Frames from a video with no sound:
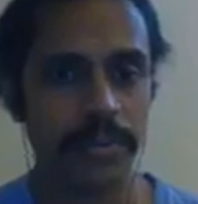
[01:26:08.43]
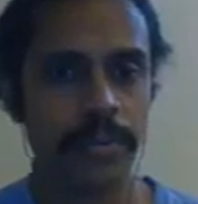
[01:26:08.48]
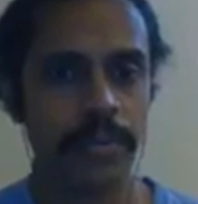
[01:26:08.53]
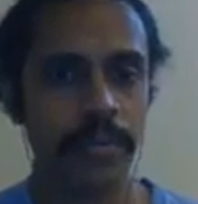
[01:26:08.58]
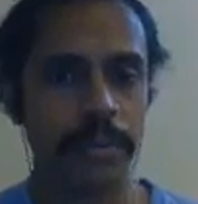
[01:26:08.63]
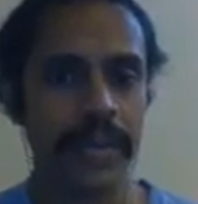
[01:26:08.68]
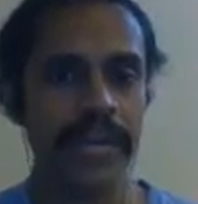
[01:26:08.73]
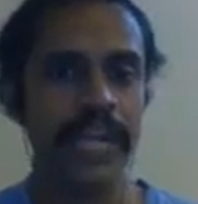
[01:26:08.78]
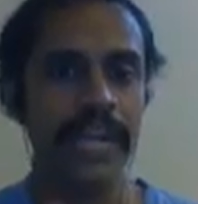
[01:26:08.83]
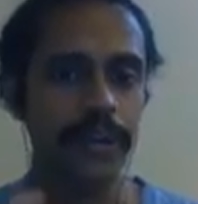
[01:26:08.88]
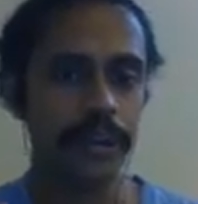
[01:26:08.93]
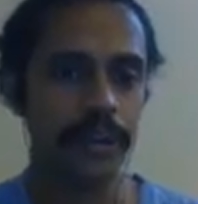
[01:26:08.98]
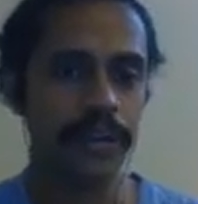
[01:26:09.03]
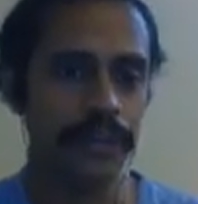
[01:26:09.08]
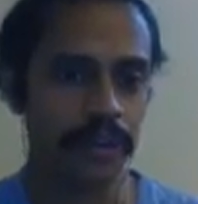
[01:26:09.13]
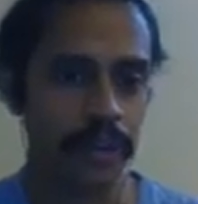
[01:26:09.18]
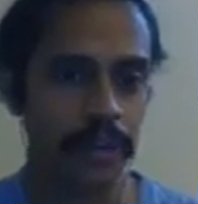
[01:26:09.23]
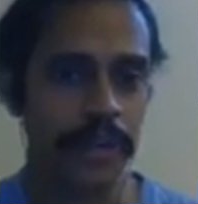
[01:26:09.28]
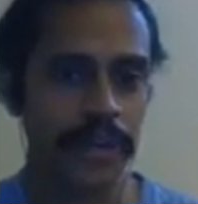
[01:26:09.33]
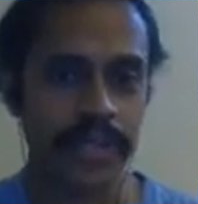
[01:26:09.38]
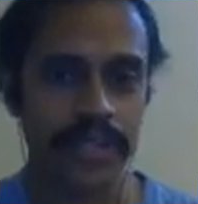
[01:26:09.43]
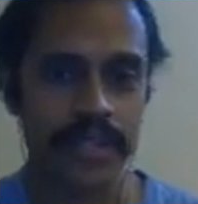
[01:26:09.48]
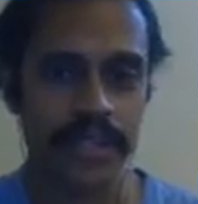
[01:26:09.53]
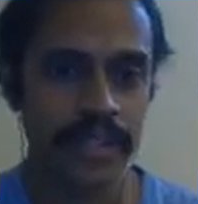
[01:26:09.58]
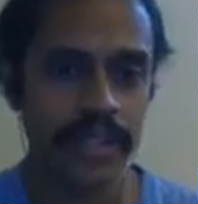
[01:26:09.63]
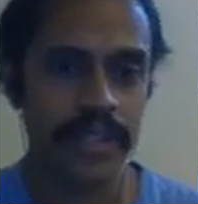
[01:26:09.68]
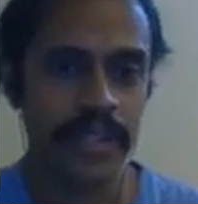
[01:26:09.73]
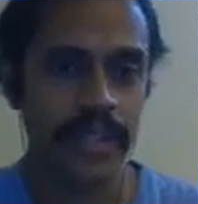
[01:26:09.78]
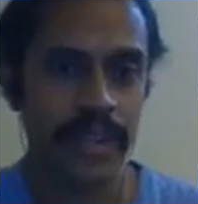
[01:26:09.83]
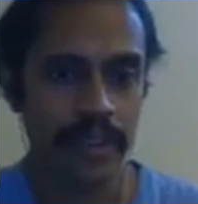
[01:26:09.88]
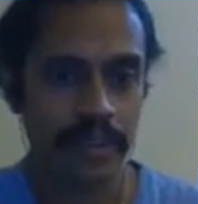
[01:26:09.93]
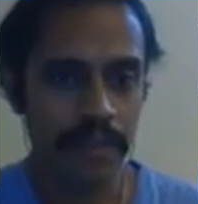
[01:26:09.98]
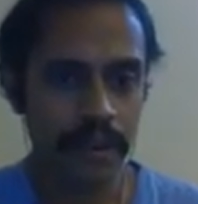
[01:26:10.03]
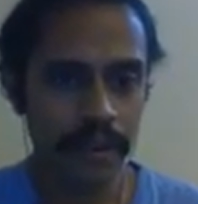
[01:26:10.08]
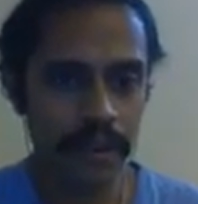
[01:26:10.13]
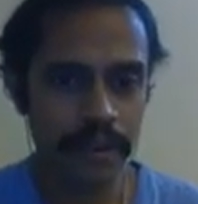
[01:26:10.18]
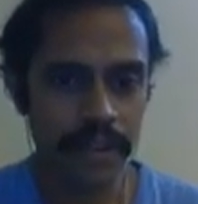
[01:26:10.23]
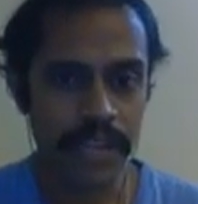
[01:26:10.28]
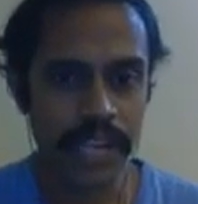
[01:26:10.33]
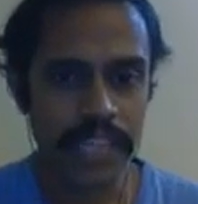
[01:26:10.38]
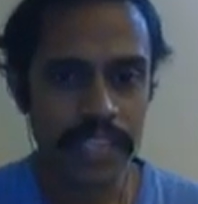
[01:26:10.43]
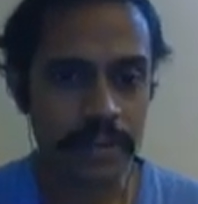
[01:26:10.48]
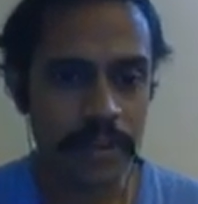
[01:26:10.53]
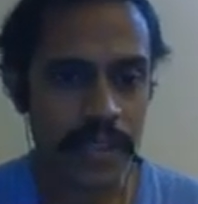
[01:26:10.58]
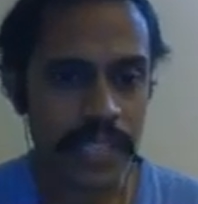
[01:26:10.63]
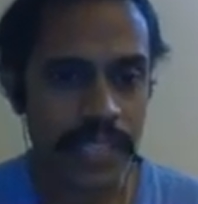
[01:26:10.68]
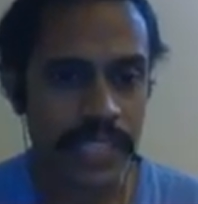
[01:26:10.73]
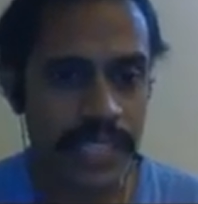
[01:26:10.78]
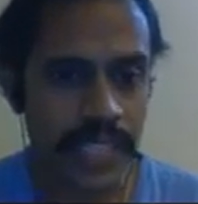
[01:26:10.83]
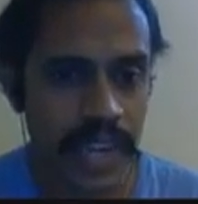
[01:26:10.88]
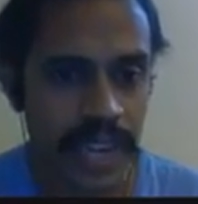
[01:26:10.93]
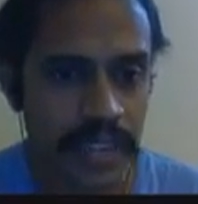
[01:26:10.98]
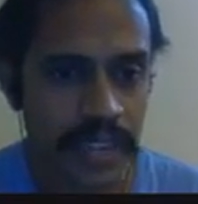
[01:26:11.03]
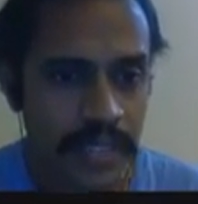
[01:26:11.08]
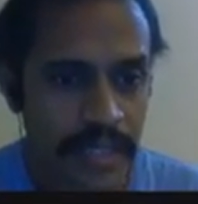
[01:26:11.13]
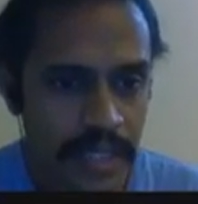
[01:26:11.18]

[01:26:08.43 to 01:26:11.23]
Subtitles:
So bring in uniformity. We'll go to the next question, sir.